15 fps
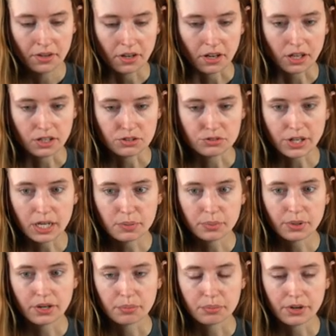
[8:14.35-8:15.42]
Dried
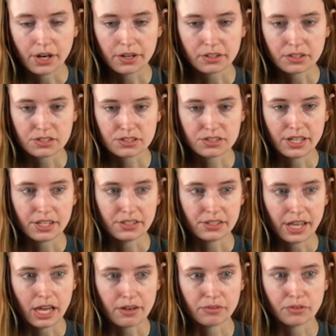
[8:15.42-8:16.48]
products tend
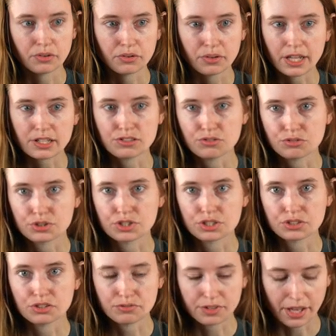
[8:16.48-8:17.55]
to have a little less
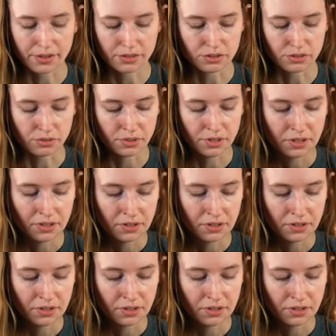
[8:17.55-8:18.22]
nutritional value.